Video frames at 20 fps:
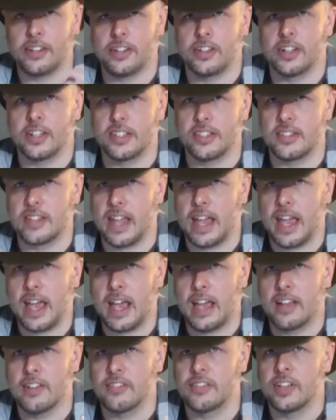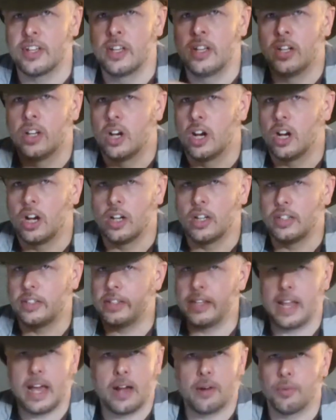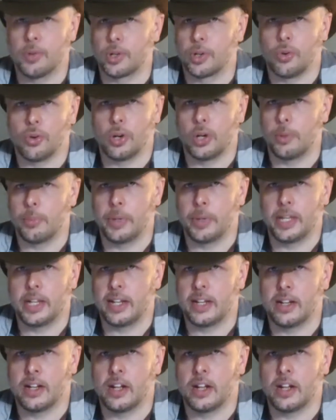of nice to have, not requirement at